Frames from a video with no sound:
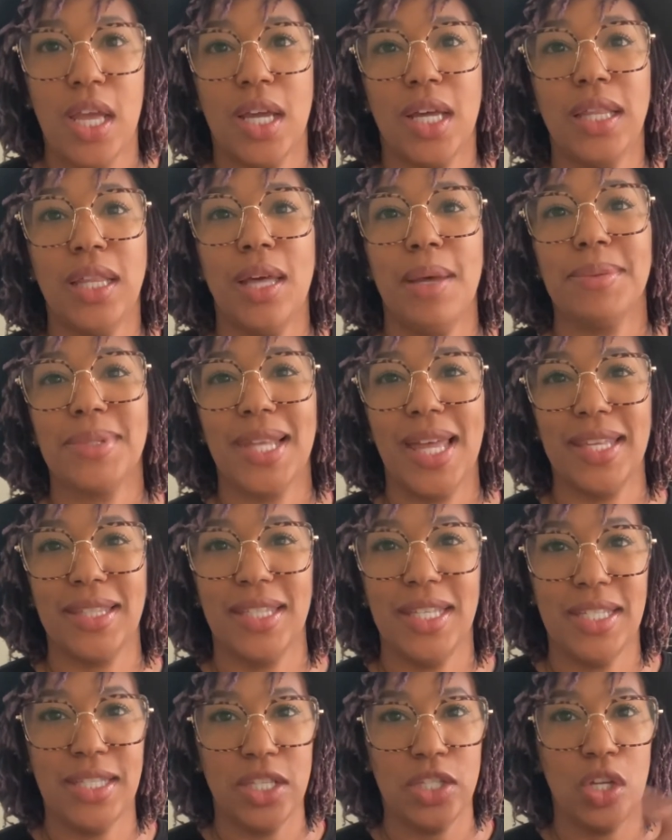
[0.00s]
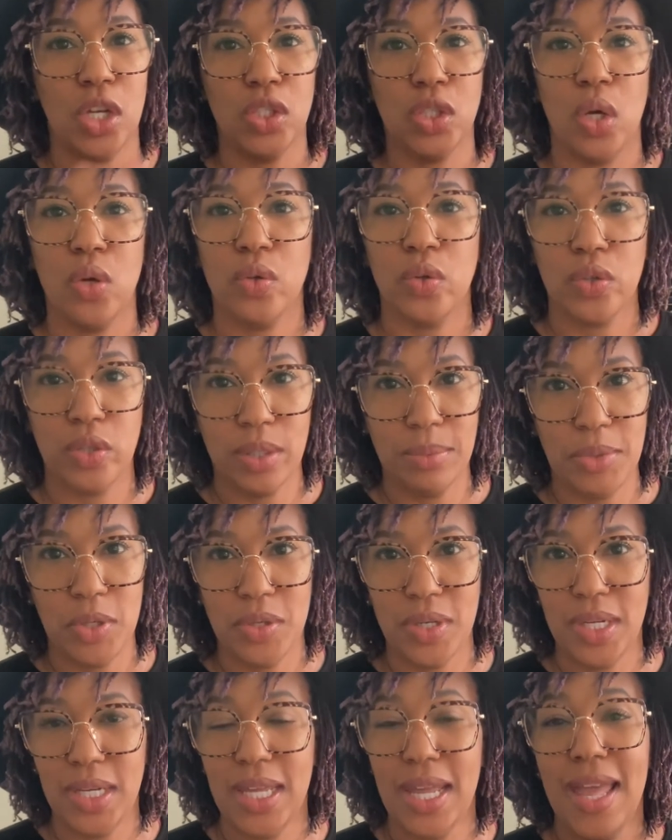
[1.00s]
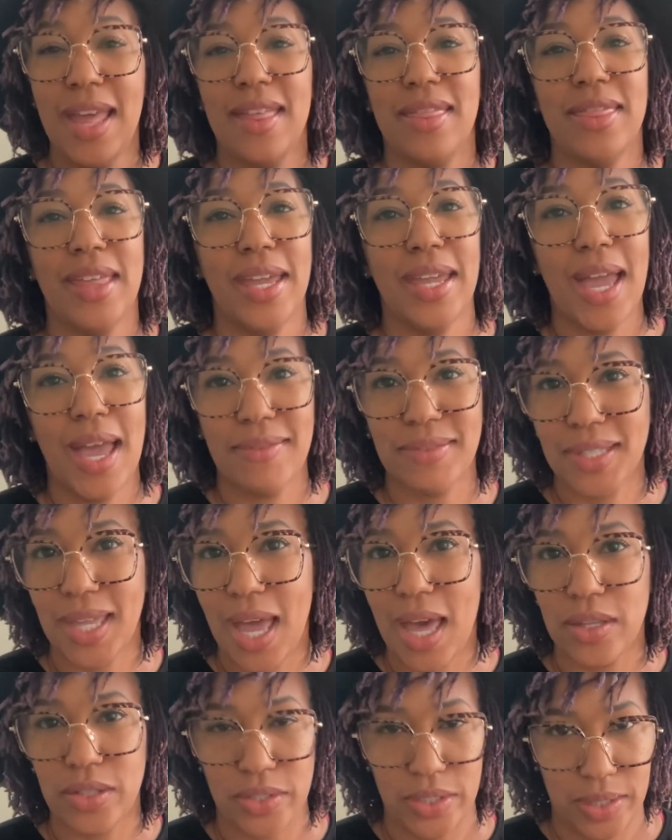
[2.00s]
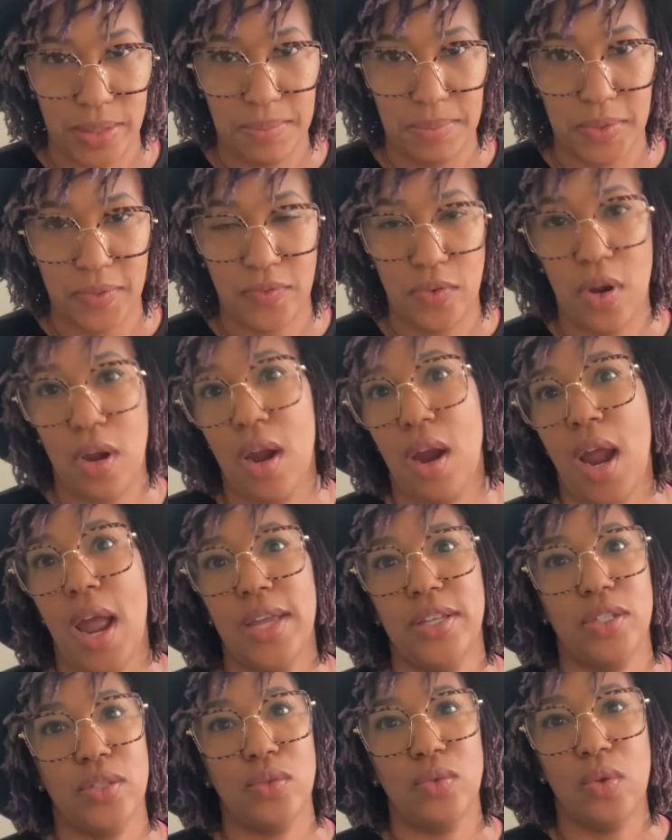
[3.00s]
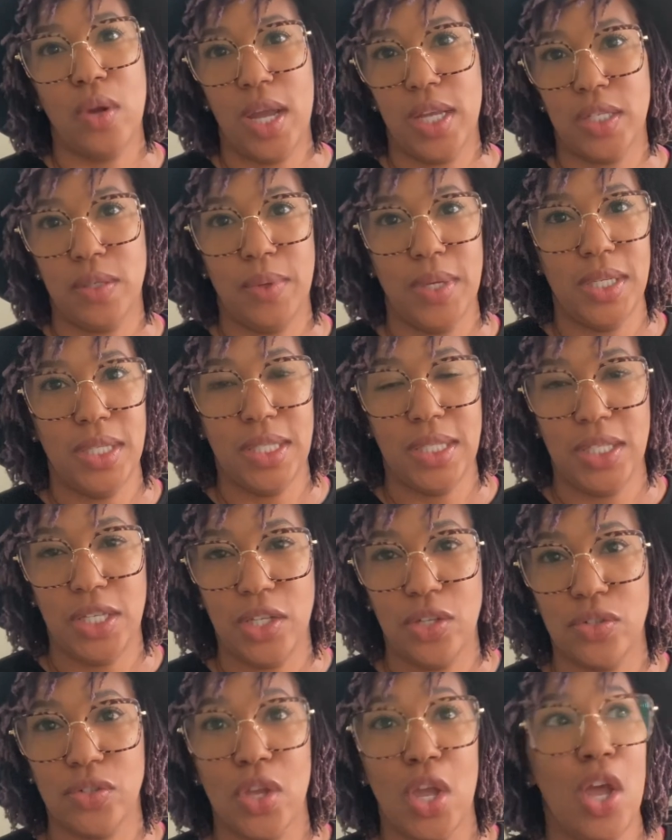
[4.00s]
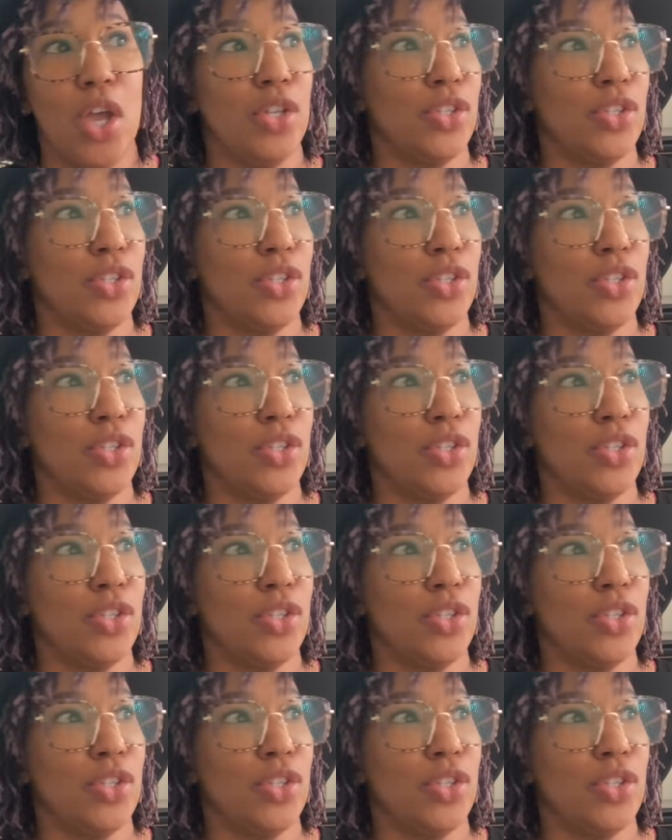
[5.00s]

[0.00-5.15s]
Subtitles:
Clubs like these in your local community, they have scholarships for our high school graduating seniors.